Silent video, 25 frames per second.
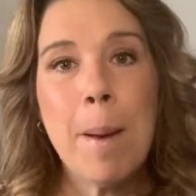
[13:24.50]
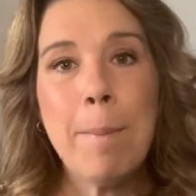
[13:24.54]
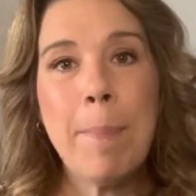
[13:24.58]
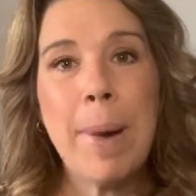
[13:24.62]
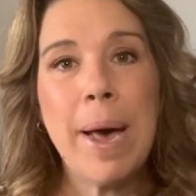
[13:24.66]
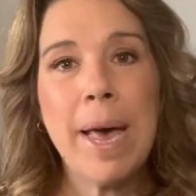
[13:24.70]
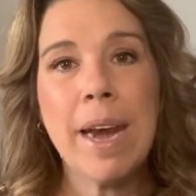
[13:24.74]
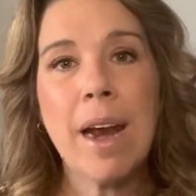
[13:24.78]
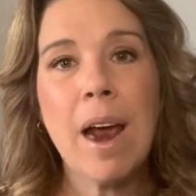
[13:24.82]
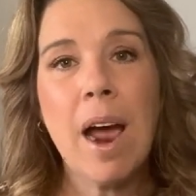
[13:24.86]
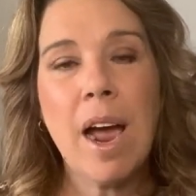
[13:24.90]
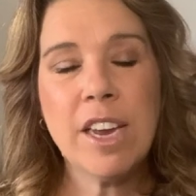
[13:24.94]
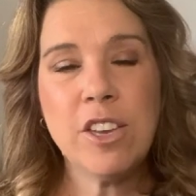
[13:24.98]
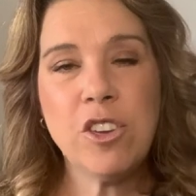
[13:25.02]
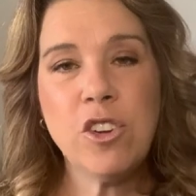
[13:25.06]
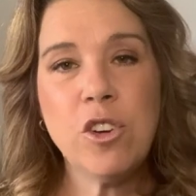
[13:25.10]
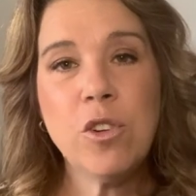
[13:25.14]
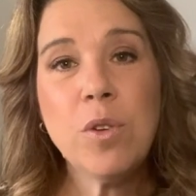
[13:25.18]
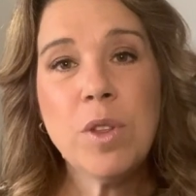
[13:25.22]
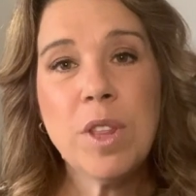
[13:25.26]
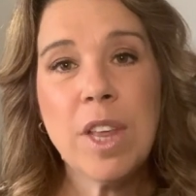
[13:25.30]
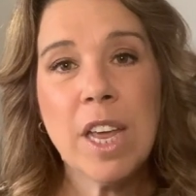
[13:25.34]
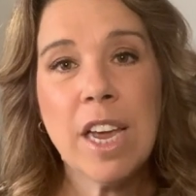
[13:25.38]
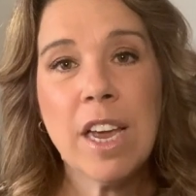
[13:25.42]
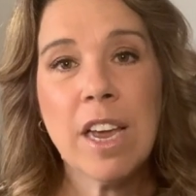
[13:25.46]
but I
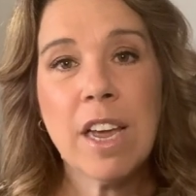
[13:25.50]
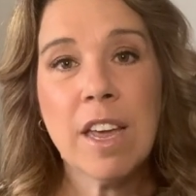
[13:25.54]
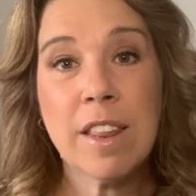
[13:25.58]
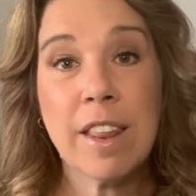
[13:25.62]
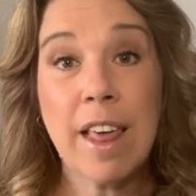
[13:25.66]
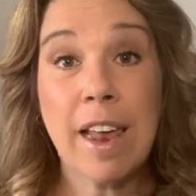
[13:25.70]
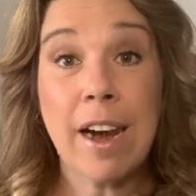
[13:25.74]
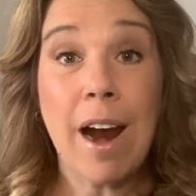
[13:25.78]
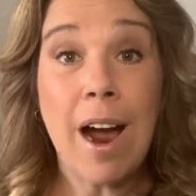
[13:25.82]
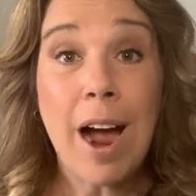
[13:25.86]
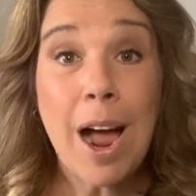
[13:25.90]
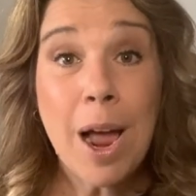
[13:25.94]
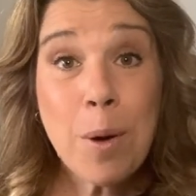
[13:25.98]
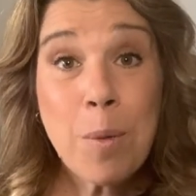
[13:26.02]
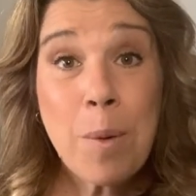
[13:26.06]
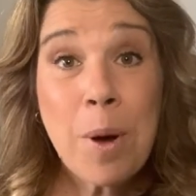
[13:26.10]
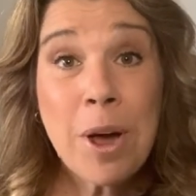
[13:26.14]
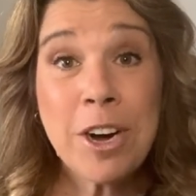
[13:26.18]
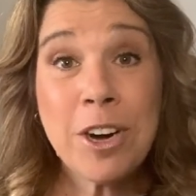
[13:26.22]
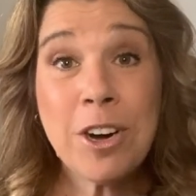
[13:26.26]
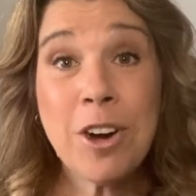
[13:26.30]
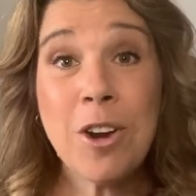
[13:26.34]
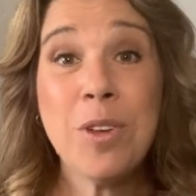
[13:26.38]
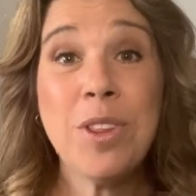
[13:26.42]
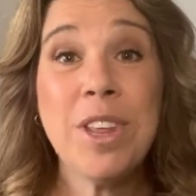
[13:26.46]
do think that I
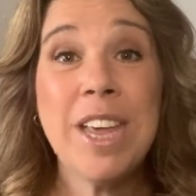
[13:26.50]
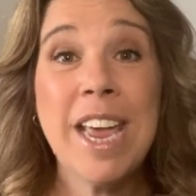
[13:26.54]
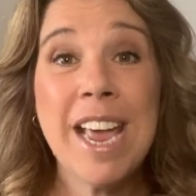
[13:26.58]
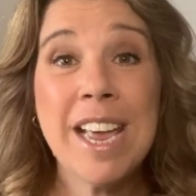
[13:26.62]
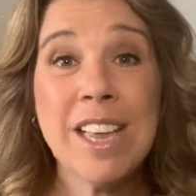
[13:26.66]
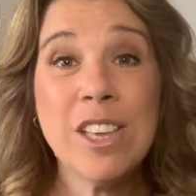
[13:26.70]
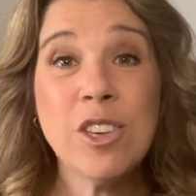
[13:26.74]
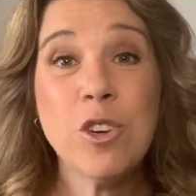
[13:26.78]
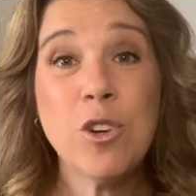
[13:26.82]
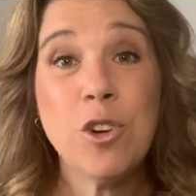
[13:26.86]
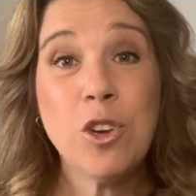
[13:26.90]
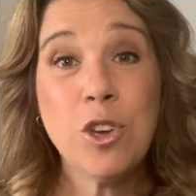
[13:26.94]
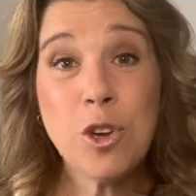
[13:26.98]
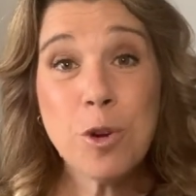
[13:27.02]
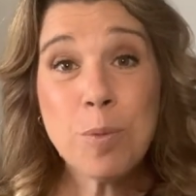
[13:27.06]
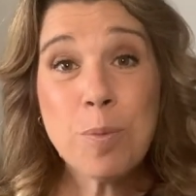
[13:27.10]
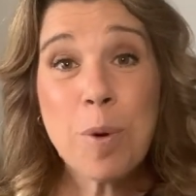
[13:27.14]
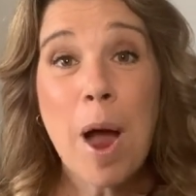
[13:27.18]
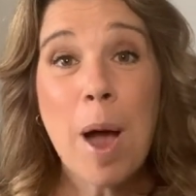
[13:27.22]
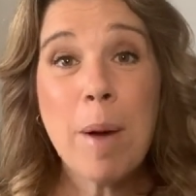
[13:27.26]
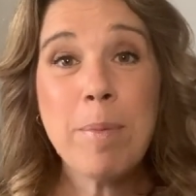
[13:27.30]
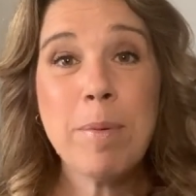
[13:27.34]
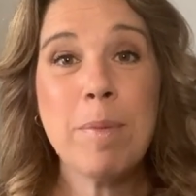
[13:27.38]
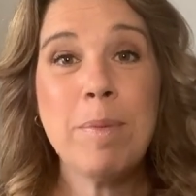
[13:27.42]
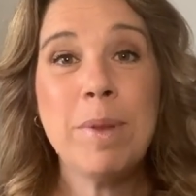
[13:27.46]
want to know the answer. You
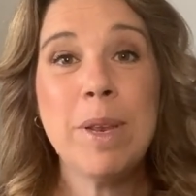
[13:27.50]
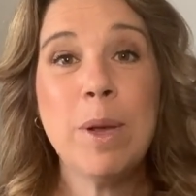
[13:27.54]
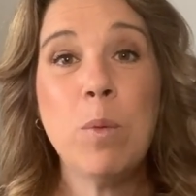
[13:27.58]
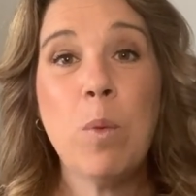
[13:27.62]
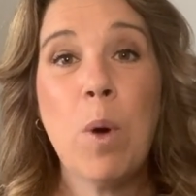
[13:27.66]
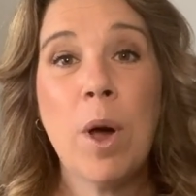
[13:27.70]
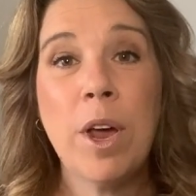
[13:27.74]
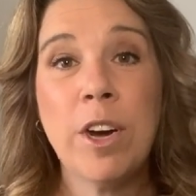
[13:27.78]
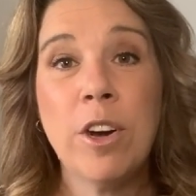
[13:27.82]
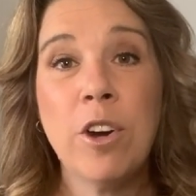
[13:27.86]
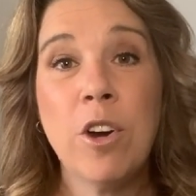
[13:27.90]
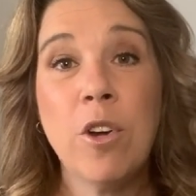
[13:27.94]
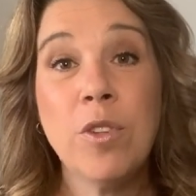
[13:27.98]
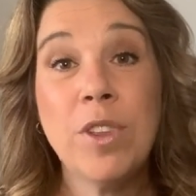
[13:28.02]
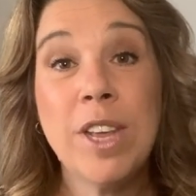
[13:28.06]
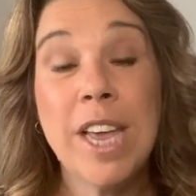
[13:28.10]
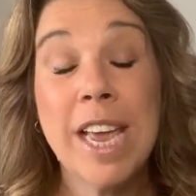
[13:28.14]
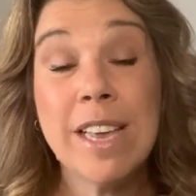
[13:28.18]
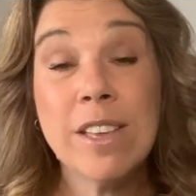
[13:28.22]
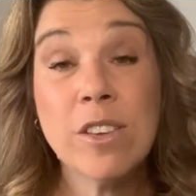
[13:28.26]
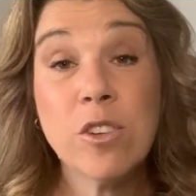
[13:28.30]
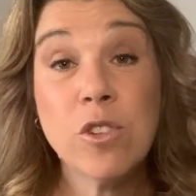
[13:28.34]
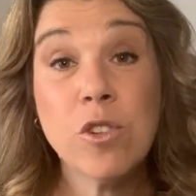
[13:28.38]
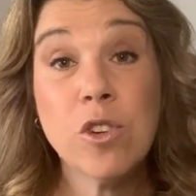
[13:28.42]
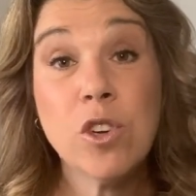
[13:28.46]
probably want to know the
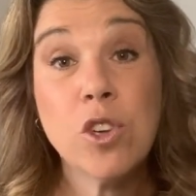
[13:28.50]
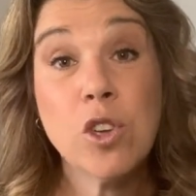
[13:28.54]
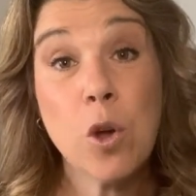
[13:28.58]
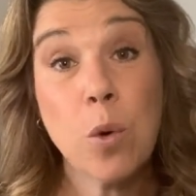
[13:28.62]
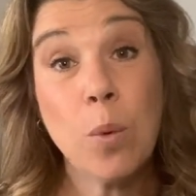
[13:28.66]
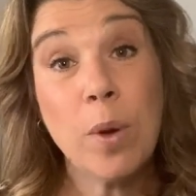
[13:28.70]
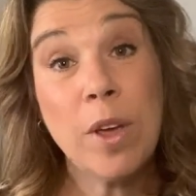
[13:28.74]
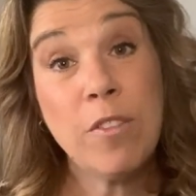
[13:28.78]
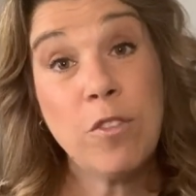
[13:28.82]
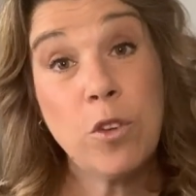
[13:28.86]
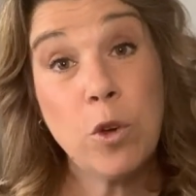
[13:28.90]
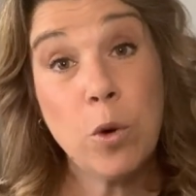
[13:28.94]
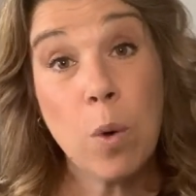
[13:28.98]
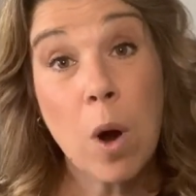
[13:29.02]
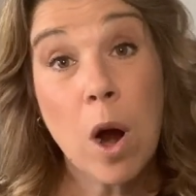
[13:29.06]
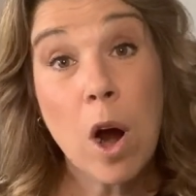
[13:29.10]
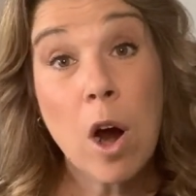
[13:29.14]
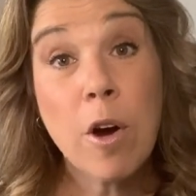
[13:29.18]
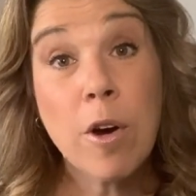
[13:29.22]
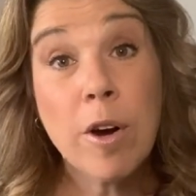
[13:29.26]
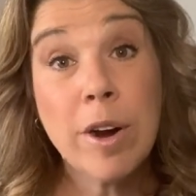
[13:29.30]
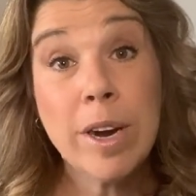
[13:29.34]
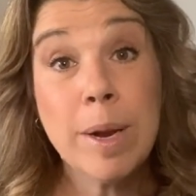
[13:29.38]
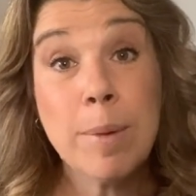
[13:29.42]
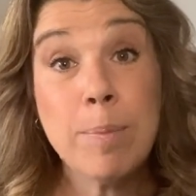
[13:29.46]
answer. So if you
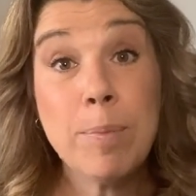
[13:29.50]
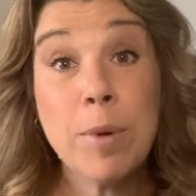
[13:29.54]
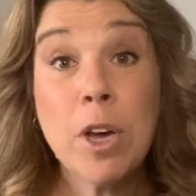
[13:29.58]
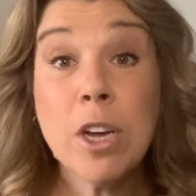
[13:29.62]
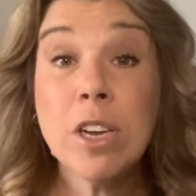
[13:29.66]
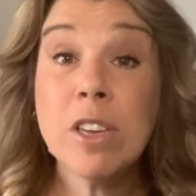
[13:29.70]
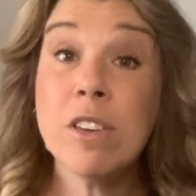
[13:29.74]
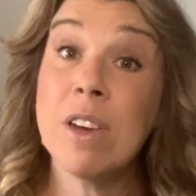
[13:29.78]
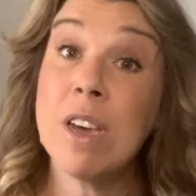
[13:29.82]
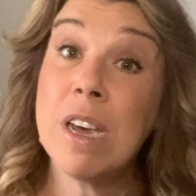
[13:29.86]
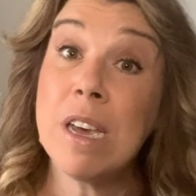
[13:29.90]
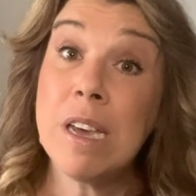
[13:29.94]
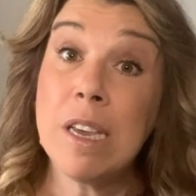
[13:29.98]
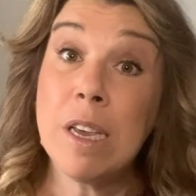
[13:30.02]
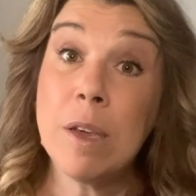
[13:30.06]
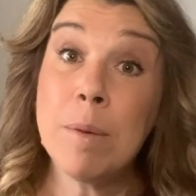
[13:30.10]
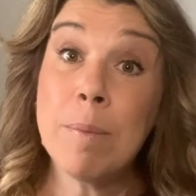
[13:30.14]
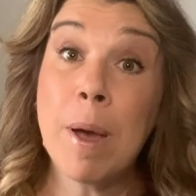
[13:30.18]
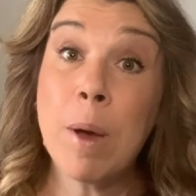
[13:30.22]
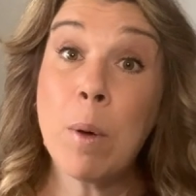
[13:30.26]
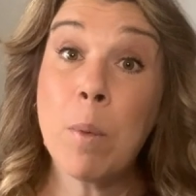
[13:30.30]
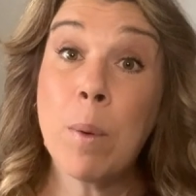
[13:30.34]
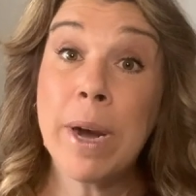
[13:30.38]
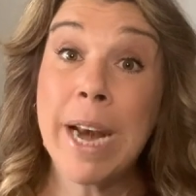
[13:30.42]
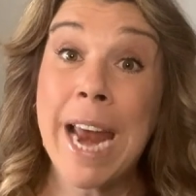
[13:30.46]
are already booked, you
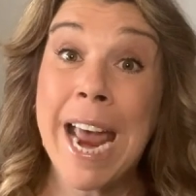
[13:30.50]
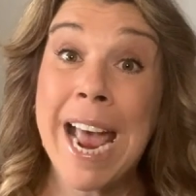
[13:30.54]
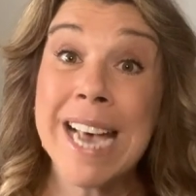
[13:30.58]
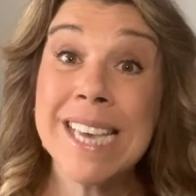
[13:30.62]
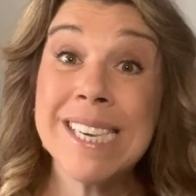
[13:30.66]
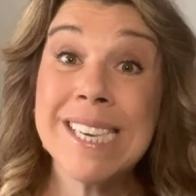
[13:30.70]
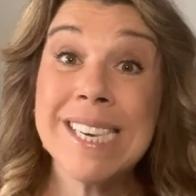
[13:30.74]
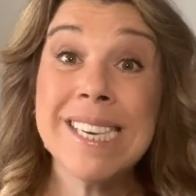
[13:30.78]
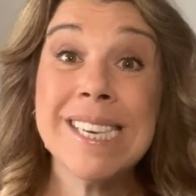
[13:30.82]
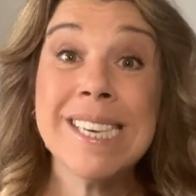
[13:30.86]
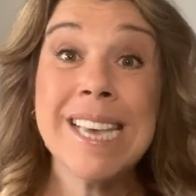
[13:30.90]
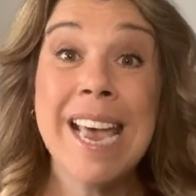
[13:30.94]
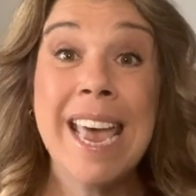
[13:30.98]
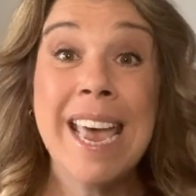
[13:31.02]
might want to ask this.